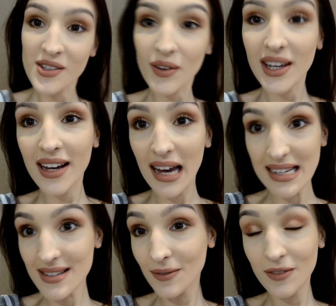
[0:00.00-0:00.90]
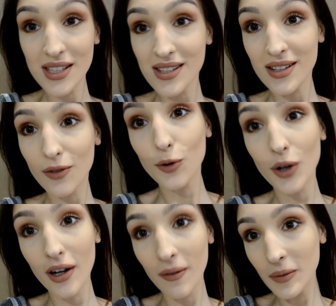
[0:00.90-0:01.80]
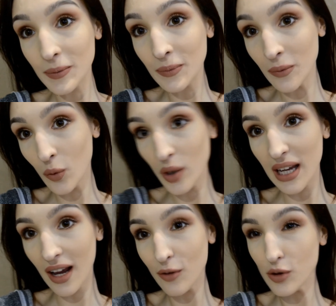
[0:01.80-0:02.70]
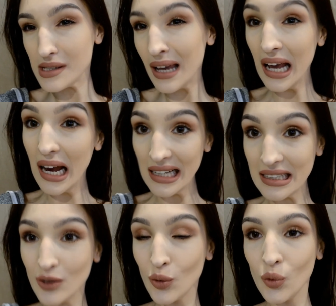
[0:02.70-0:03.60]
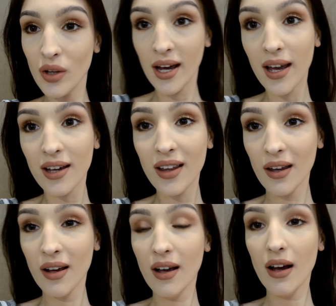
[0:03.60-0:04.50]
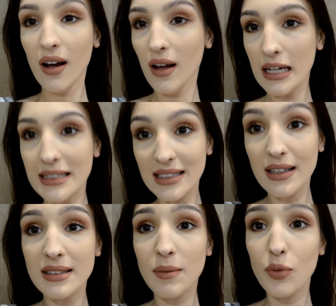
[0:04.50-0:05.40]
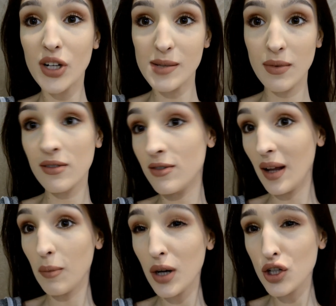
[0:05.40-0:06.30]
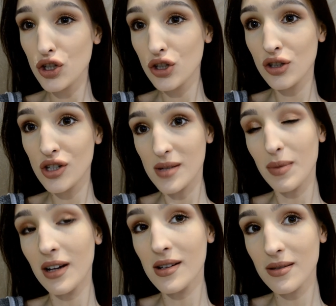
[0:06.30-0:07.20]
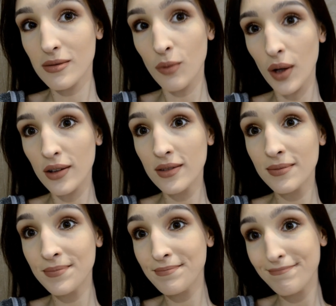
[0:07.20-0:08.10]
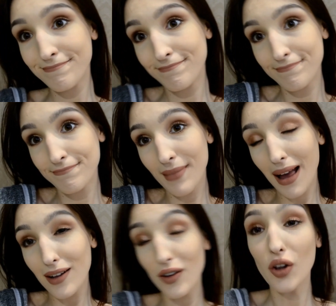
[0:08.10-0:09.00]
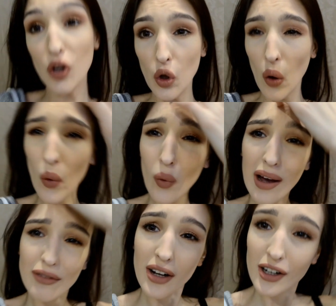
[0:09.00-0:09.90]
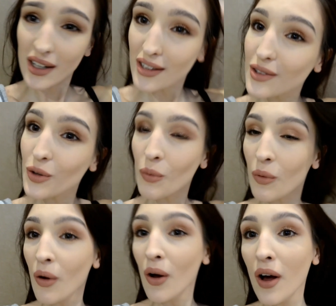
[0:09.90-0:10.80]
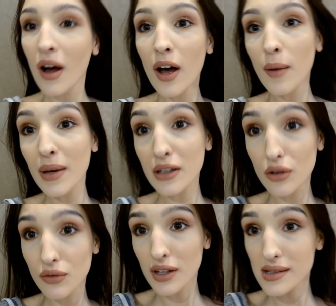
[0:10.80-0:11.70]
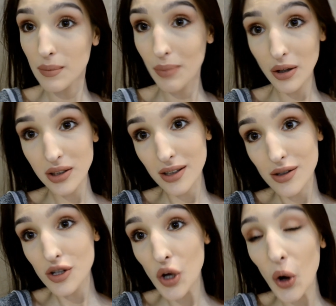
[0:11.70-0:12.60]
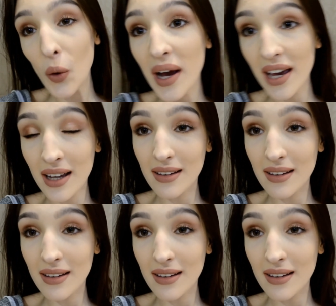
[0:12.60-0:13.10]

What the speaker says: yeah, guys, this is it for what I have to say. I do like it. It didn't impress me that much just because, well, I don't know, I've heard too many good things about it, so I had